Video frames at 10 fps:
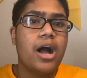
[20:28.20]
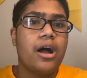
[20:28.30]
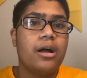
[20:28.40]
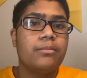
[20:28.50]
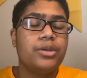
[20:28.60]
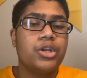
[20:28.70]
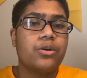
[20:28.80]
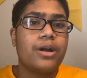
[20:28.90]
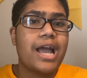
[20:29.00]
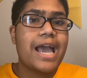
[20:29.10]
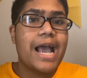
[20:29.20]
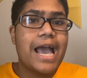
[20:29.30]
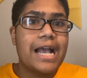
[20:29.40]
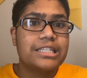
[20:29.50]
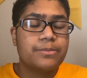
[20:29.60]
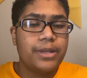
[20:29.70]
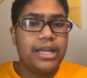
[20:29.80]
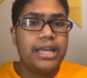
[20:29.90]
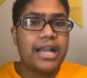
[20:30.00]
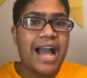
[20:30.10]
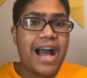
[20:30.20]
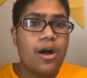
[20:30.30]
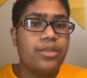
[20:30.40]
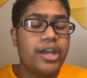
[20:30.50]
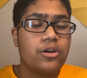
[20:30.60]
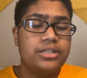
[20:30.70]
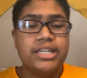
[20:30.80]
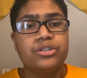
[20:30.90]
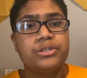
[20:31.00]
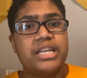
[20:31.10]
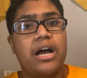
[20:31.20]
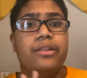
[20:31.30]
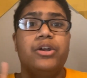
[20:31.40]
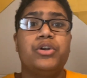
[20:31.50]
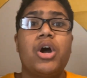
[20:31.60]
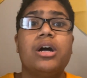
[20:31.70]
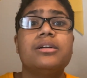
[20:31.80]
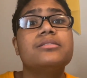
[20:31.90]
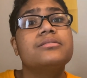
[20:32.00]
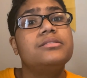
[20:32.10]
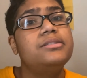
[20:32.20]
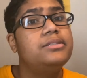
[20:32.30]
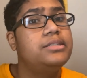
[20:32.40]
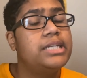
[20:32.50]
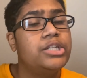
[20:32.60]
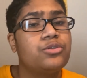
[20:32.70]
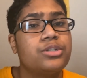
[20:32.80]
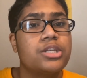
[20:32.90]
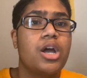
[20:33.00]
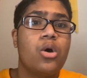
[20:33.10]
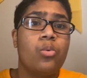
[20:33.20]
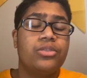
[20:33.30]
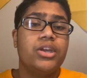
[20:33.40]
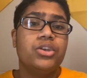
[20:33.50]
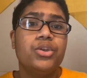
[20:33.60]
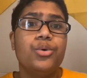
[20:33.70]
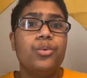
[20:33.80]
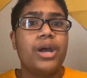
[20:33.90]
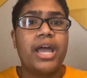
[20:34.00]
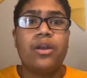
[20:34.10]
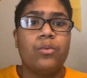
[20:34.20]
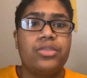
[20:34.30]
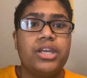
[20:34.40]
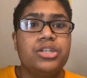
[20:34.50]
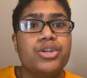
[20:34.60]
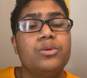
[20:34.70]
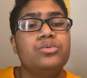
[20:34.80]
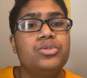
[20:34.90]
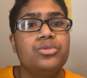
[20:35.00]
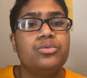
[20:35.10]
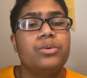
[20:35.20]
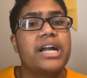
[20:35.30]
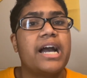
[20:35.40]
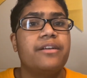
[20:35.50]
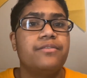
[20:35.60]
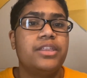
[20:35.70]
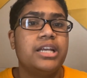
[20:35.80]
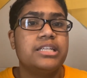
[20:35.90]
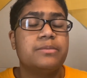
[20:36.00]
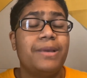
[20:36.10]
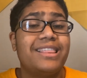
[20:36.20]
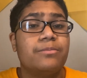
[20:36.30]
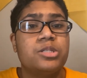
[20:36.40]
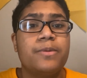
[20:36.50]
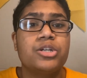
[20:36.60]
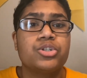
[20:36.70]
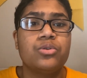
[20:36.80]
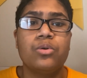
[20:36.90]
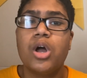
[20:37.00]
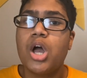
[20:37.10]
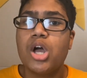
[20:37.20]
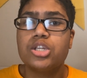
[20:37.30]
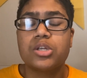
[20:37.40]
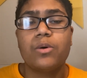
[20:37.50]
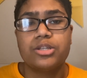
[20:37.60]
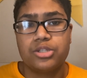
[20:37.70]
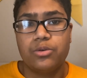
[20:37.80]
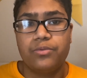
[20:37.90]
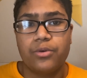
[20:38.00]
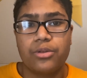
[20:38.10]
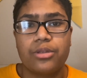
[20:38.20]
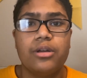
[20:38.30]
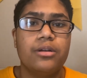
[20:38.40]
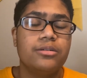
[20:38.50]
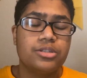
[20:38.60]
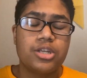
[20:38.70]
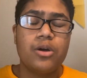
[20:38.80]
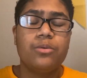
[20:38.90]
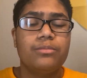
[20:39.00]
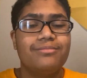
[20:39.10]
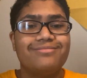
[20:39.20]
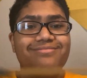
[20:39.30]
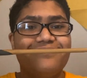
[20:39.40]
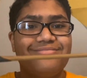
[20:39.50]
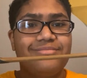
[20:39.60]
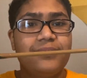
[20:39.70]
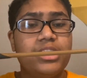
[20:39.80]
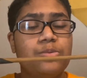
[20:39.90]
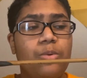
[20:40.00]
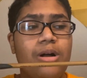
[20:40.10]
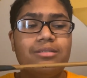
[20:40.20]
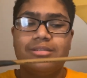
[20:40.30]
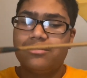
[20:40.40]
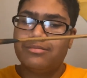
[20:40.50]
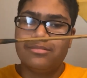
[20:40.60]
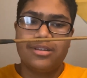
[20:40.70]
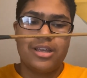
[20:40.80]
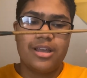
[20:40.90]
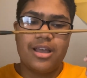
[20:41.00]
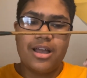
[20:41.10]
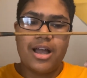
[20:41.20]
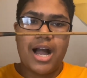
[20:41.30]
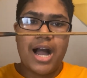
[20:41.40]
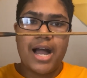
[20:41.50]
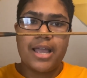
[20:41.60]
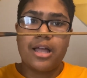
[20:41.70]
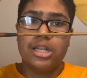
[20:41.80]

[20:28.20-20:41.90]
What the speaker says: you know, explaining how they are dangerous, how they are not dangerous, what they do and what they don't do, what kind of things make them special, so on and so forth. So this wand, I